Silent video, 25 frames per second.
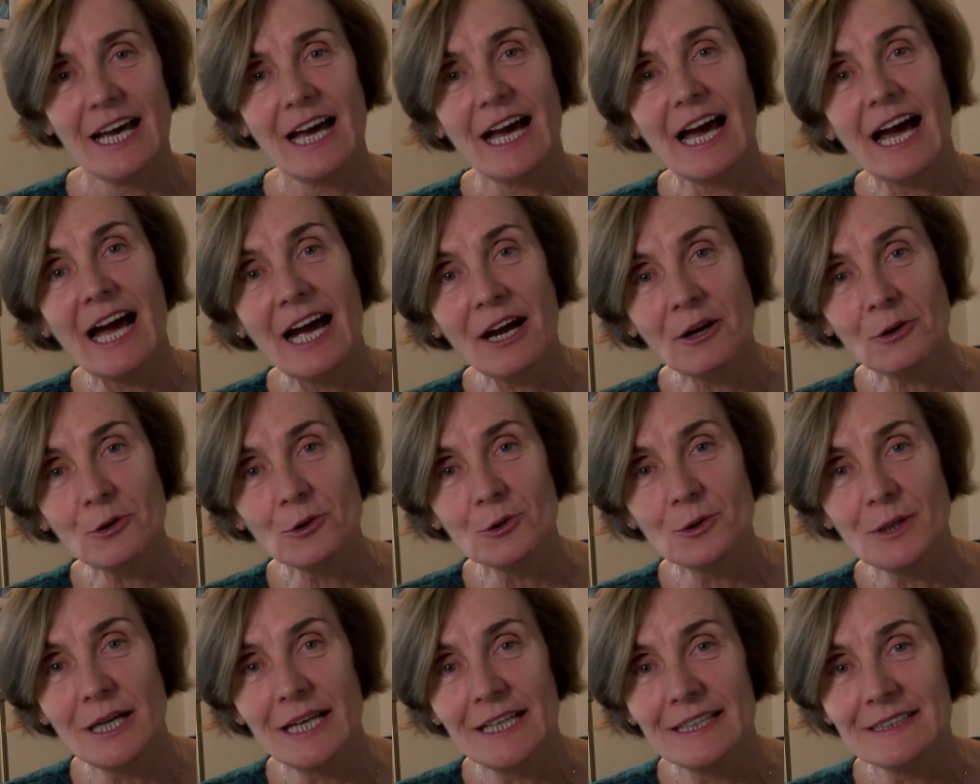
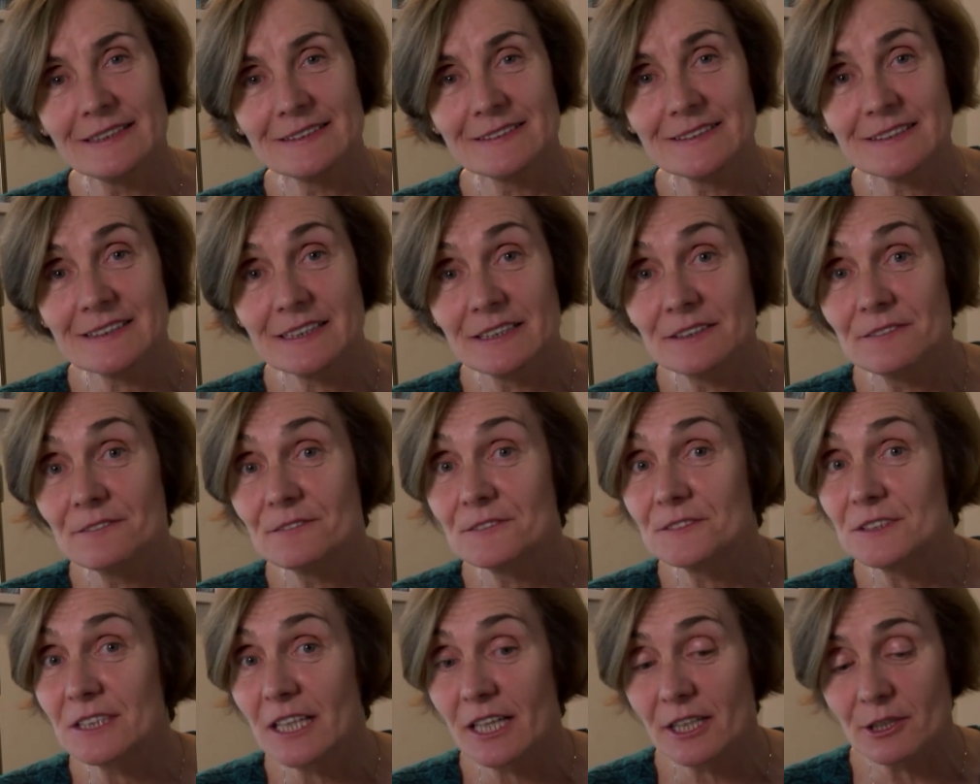Arrowheads
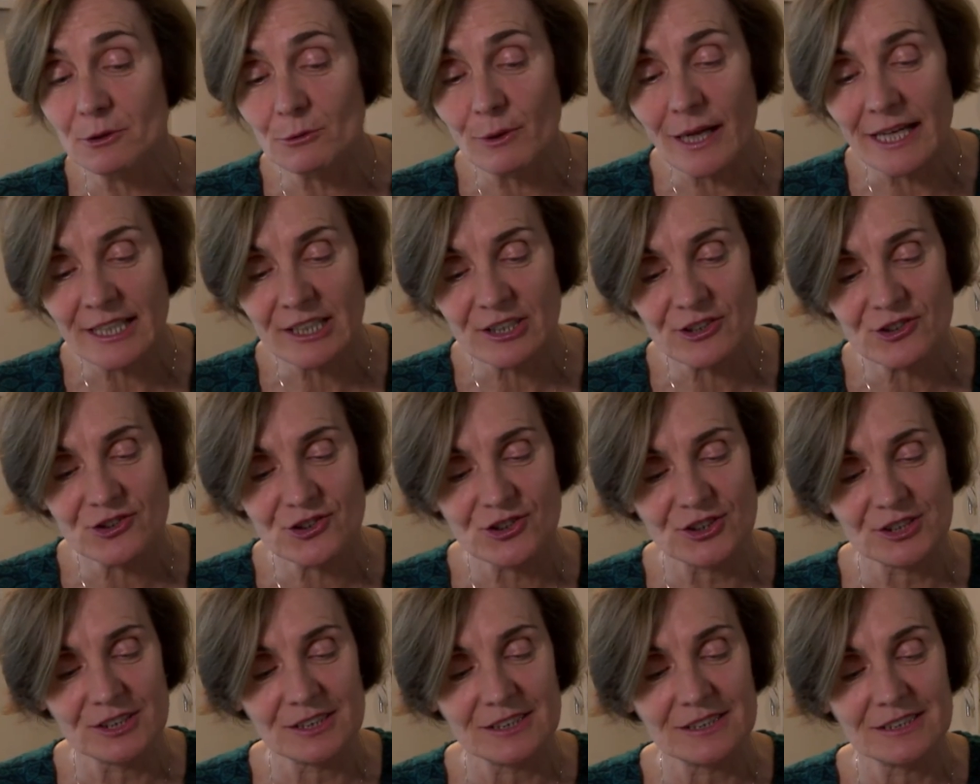give
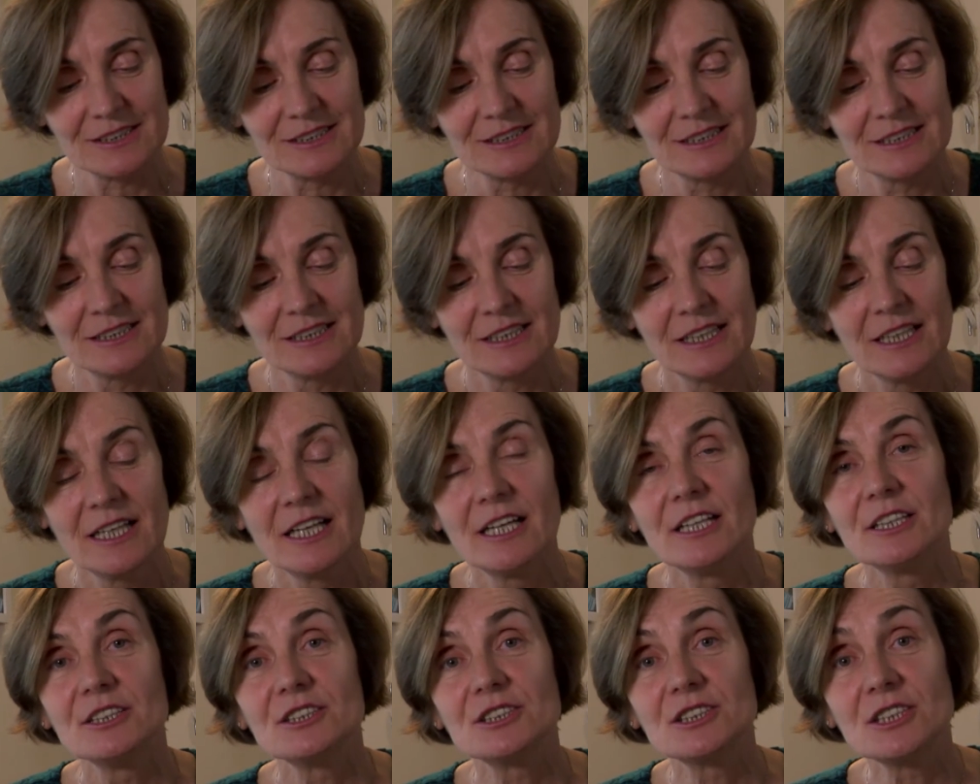direction.
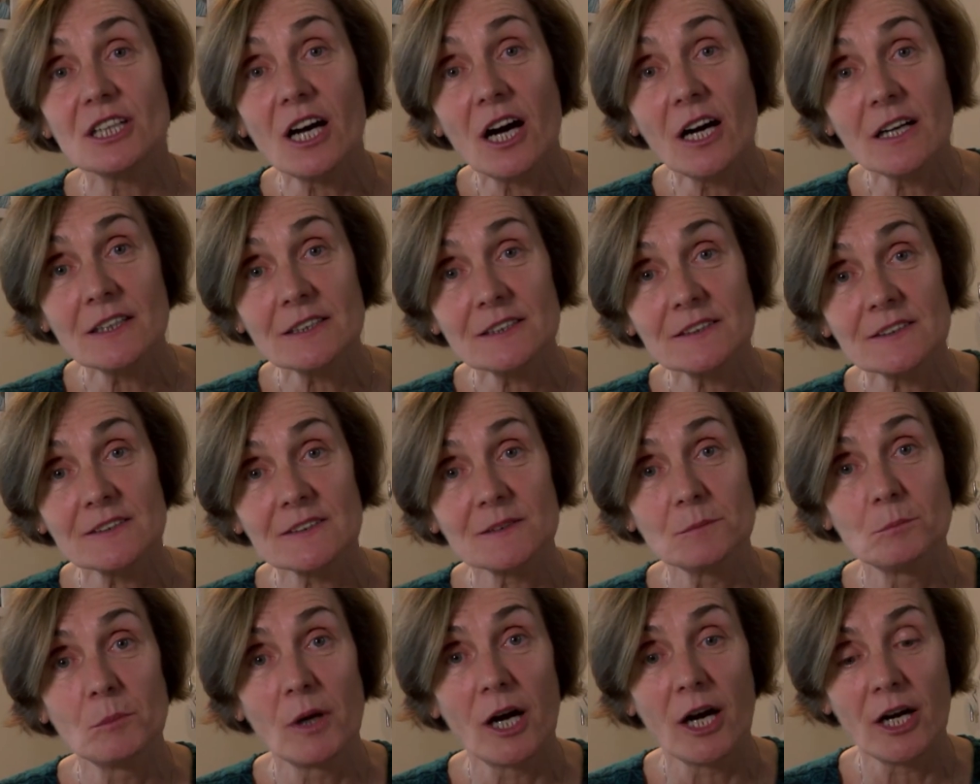Dots
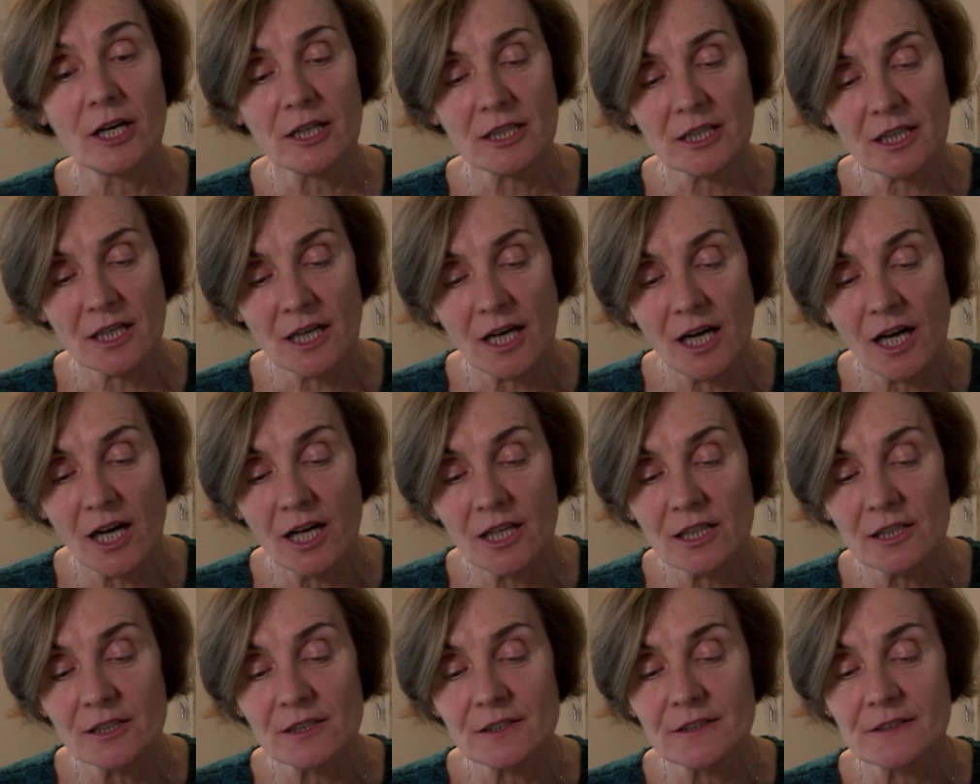mark
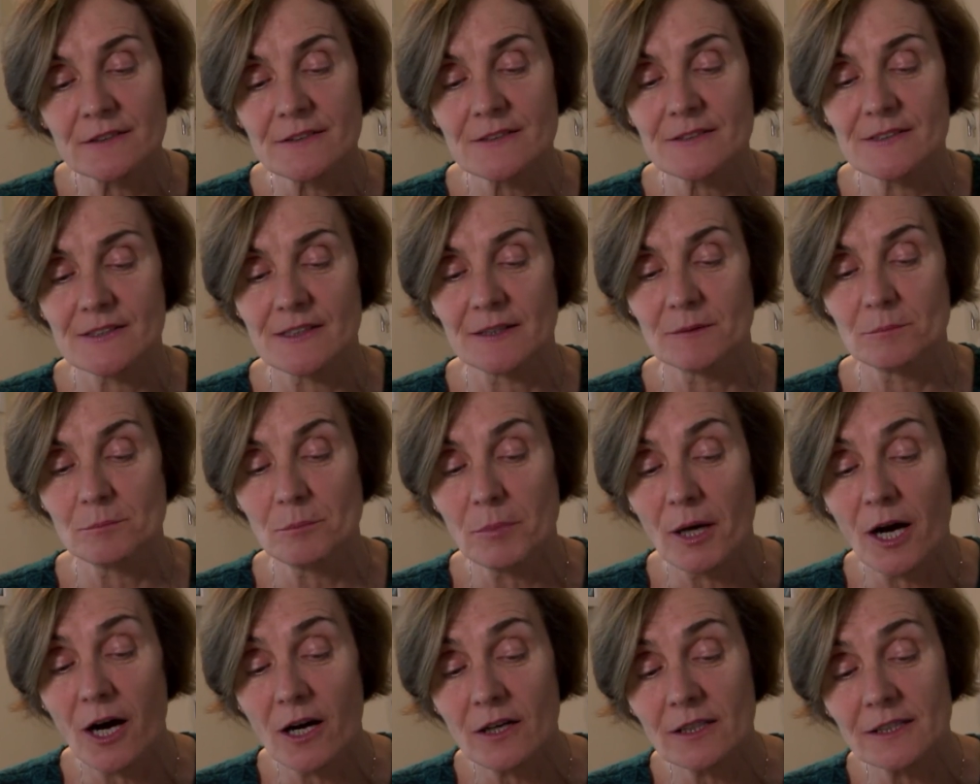collars and
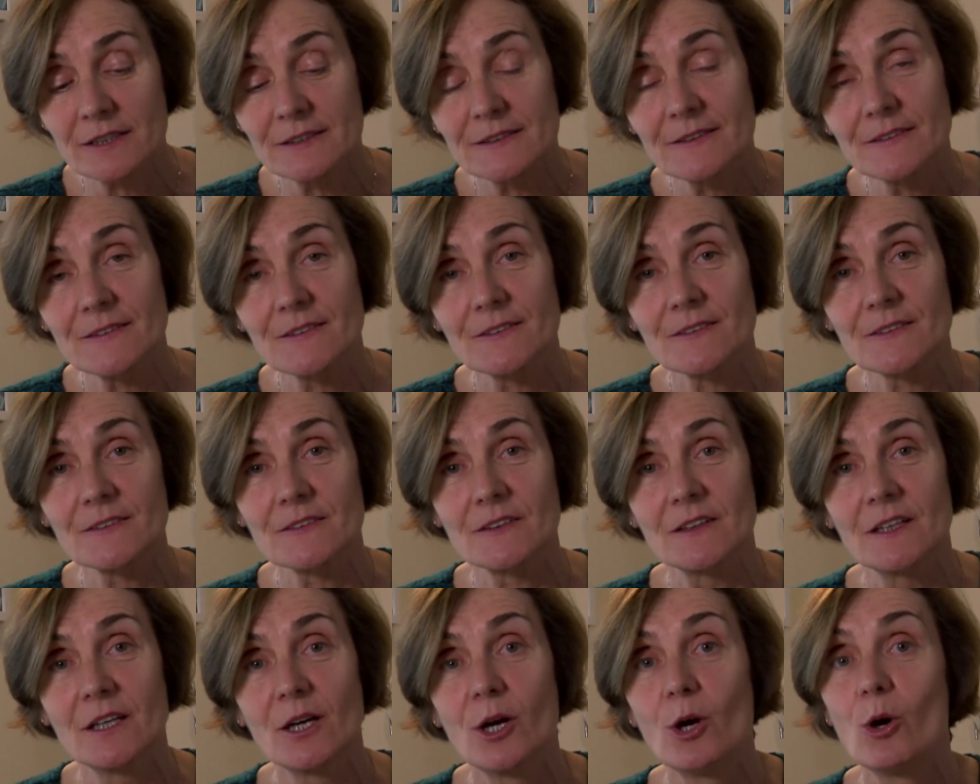pockets,
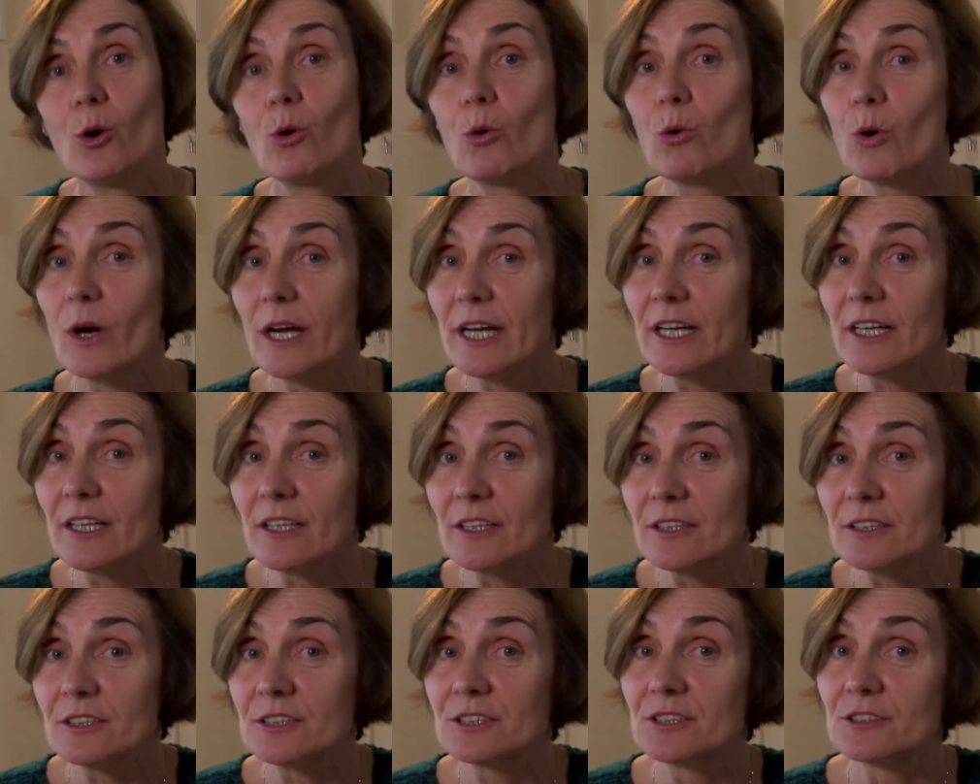
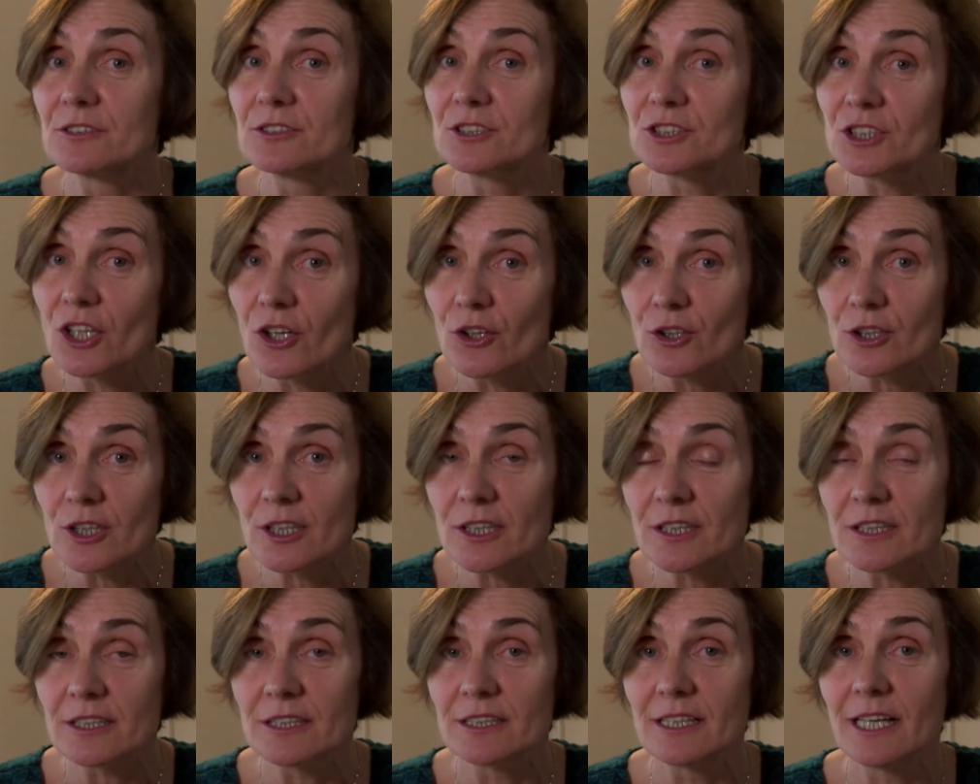where to
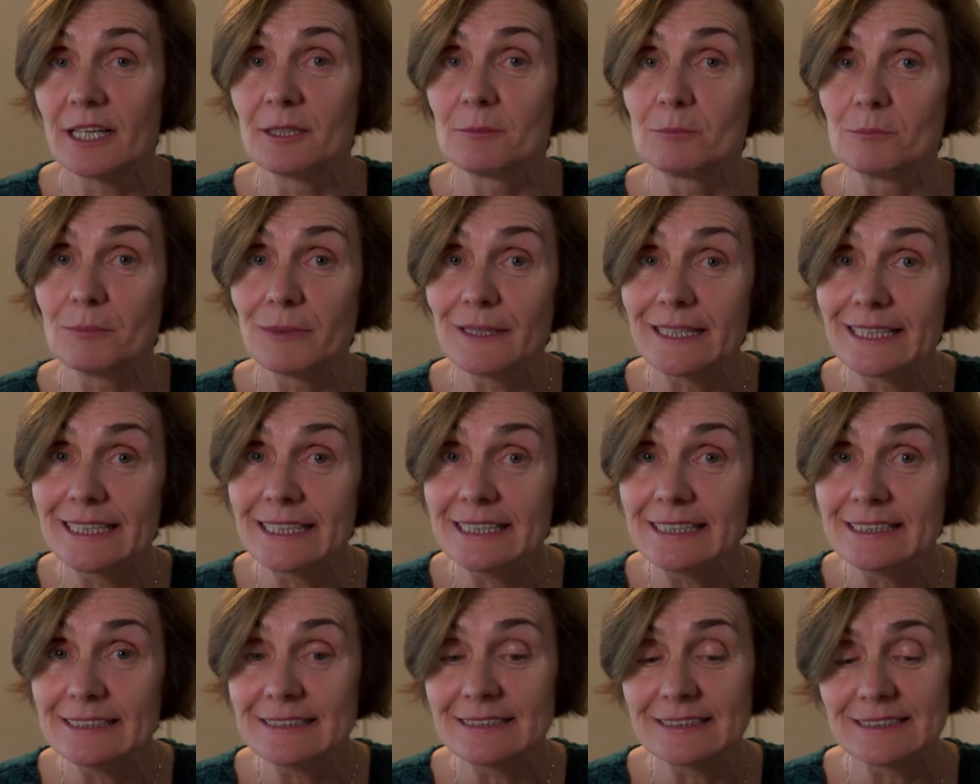tuck and
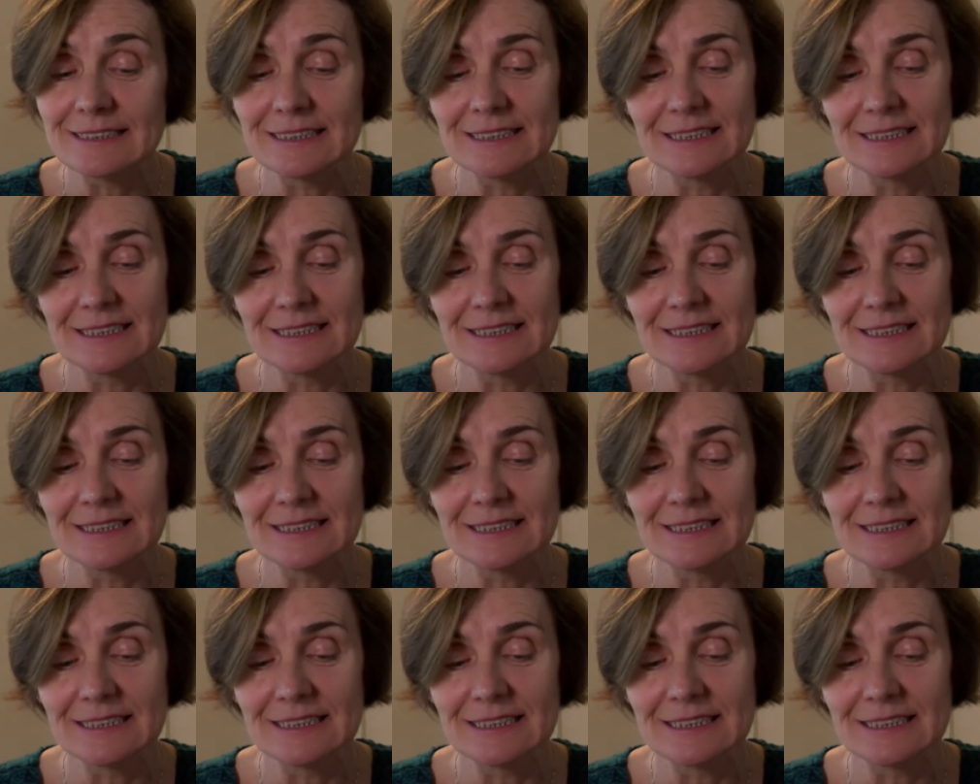pleat.